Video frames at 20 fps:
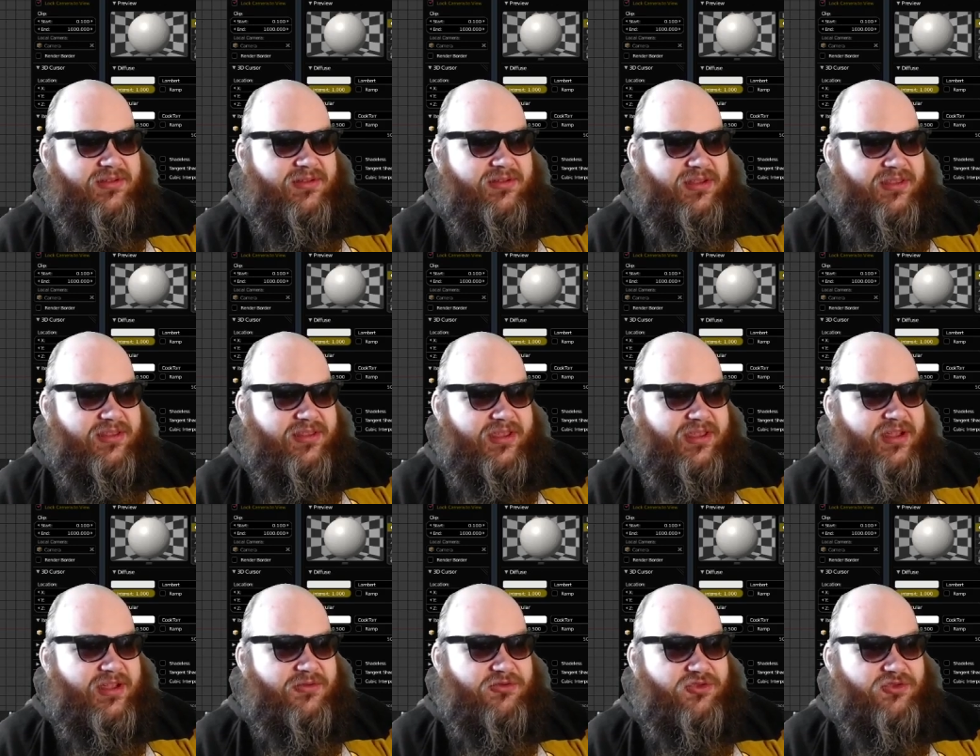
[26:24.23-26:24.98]
the
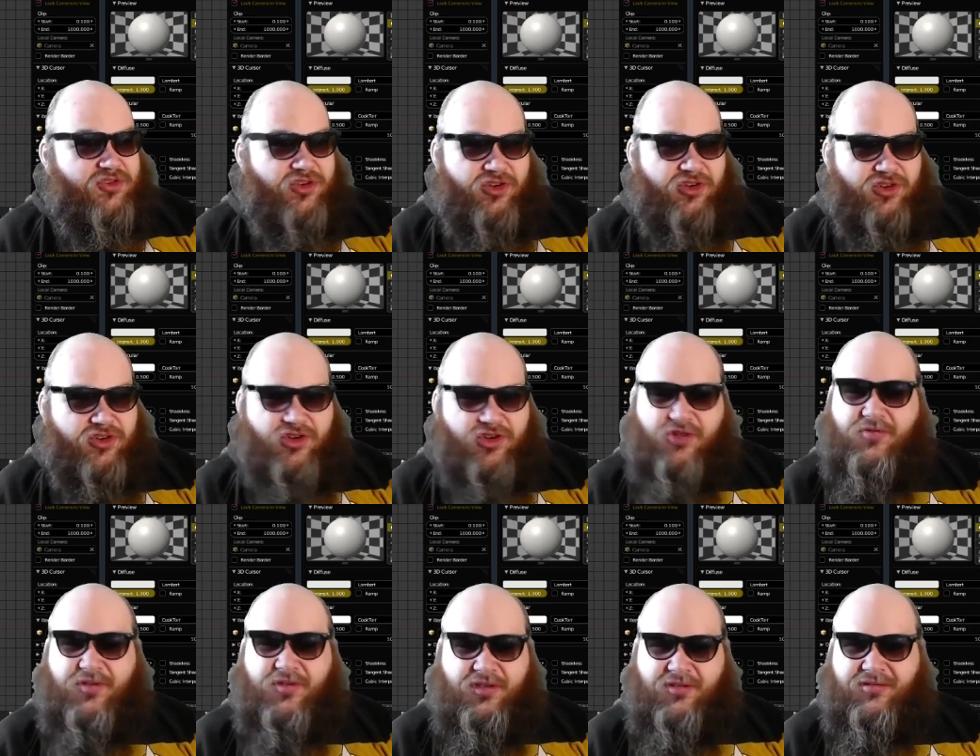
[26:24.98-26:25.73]
thing I was just
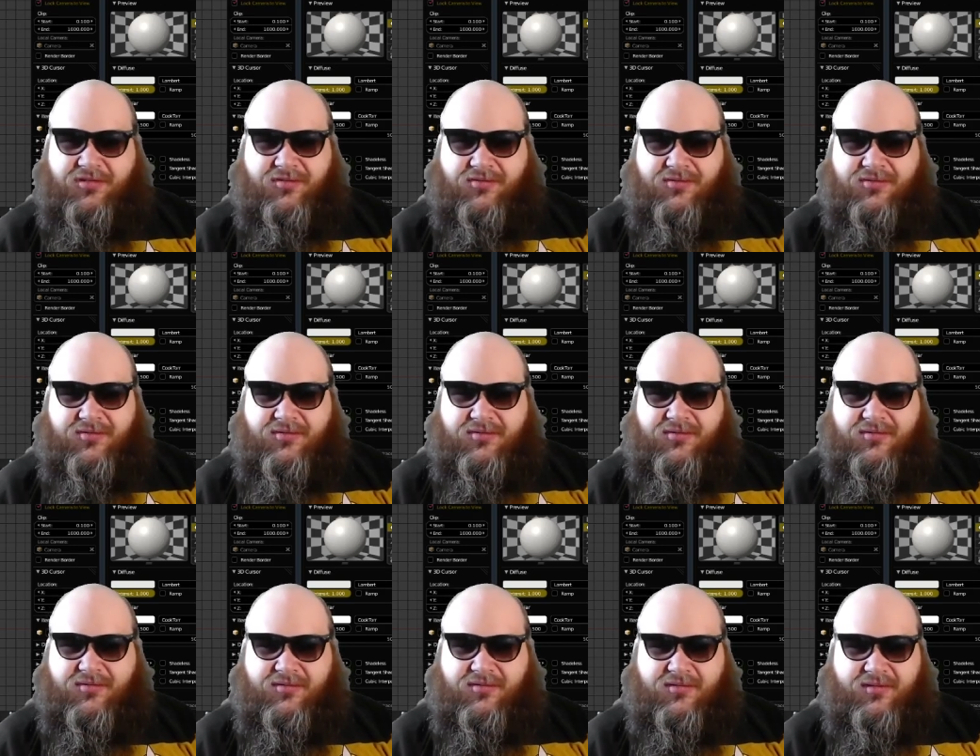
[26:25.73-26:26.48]
showing you.
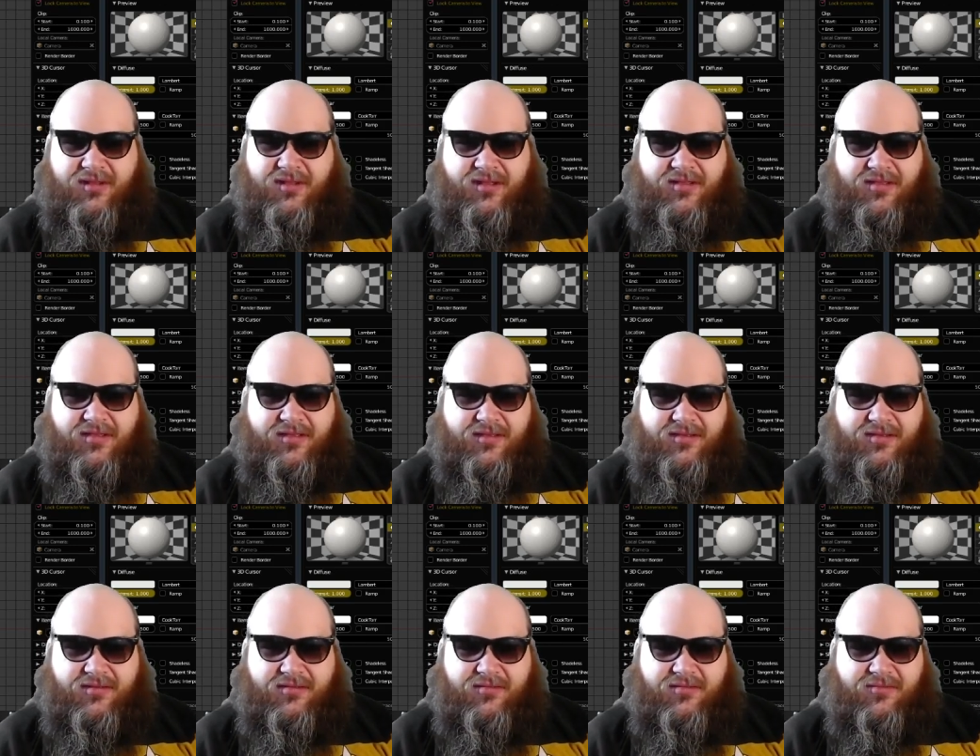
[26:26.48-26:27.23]

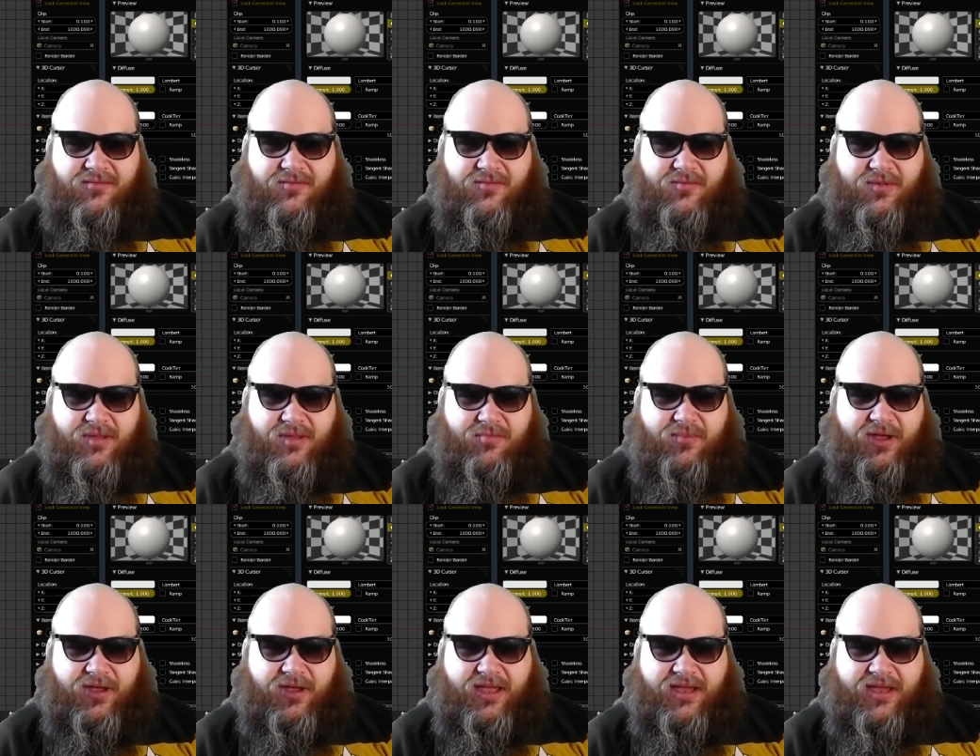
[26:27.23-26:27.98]
It's
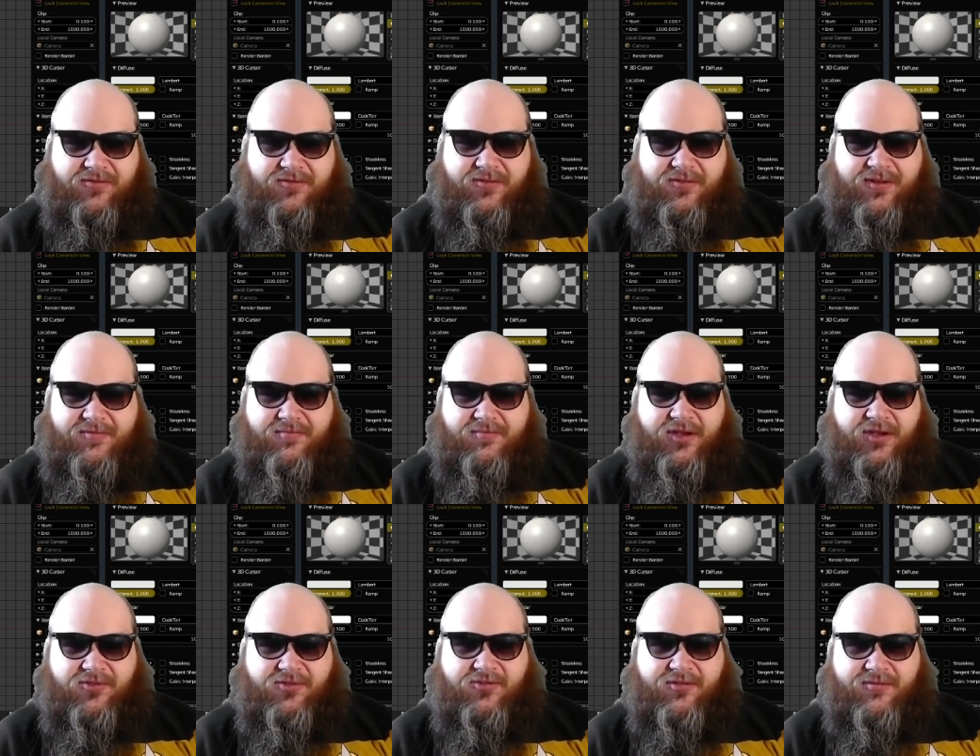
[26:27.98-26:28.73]
by every
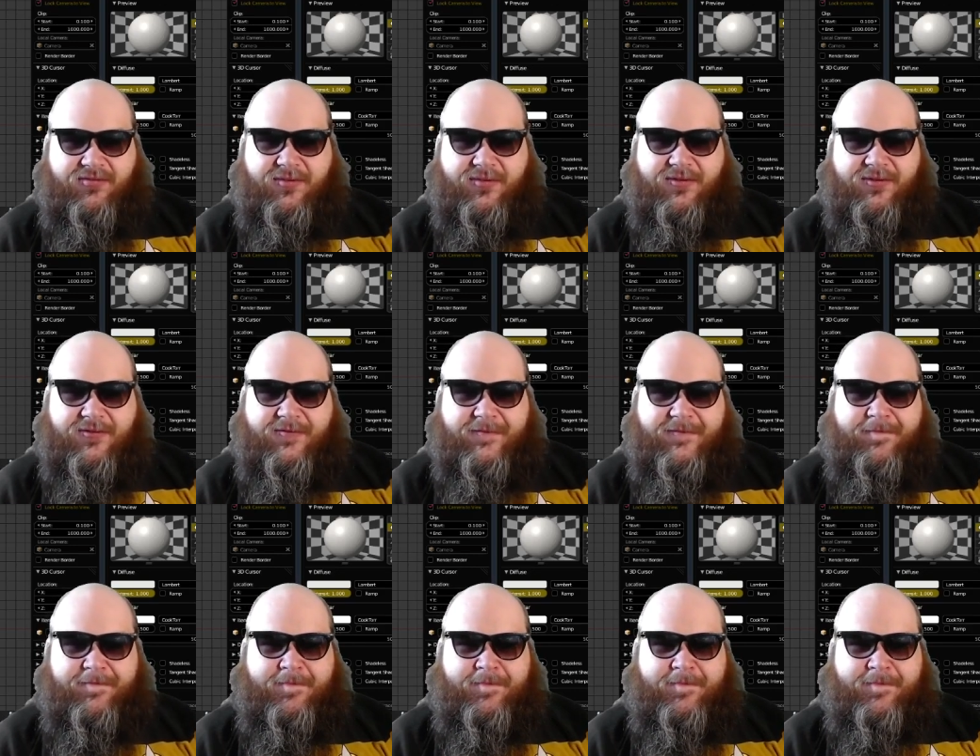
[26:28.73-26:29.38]
measurable